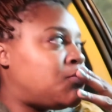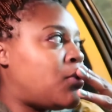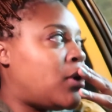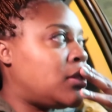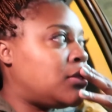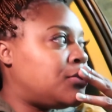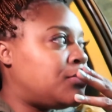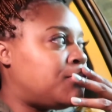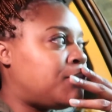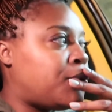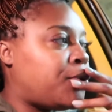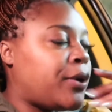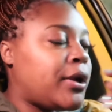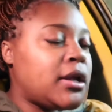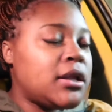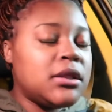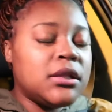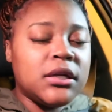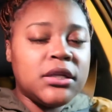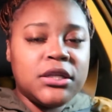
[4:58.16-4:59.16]
one
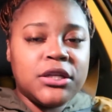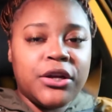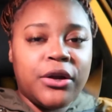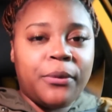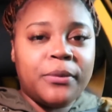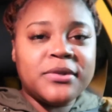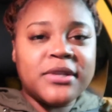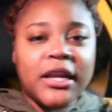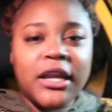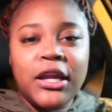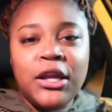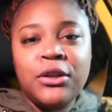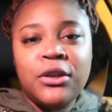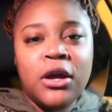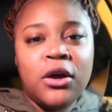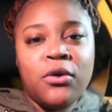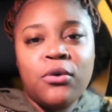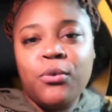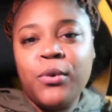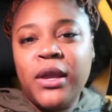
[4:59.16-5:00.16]
boy looked at her and was like, you
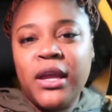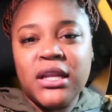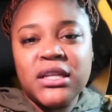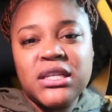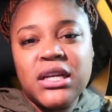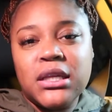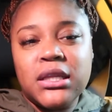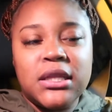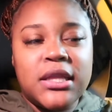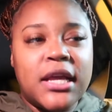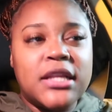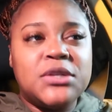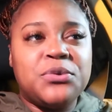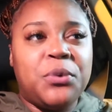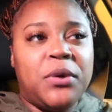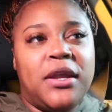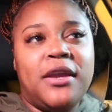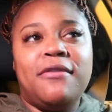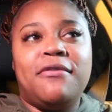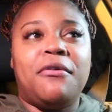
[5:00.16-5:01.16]
know, we can tell that that's
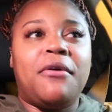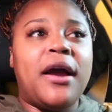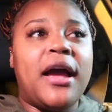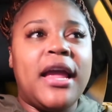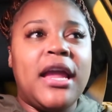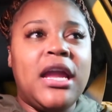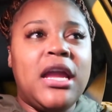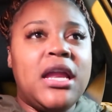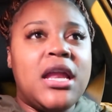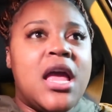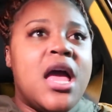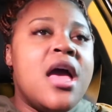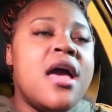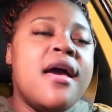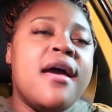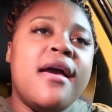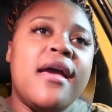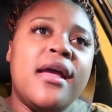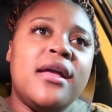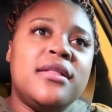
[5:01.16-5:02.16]
weave, right?
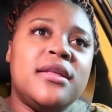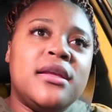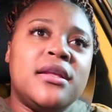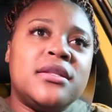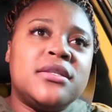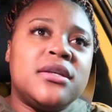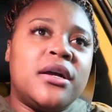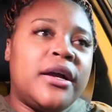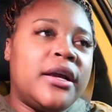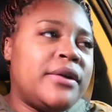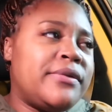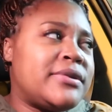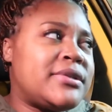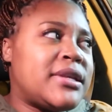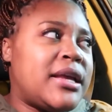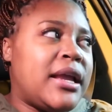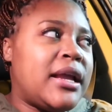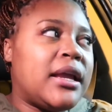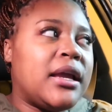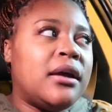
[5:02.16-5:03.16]
And then Zaria
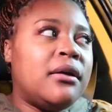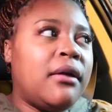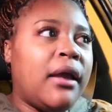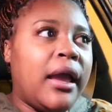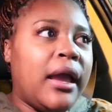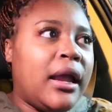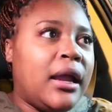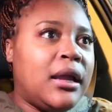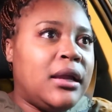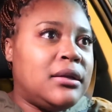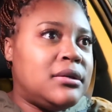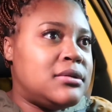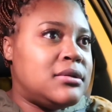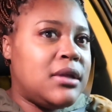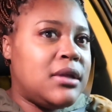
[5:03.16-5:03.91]
was like, okay,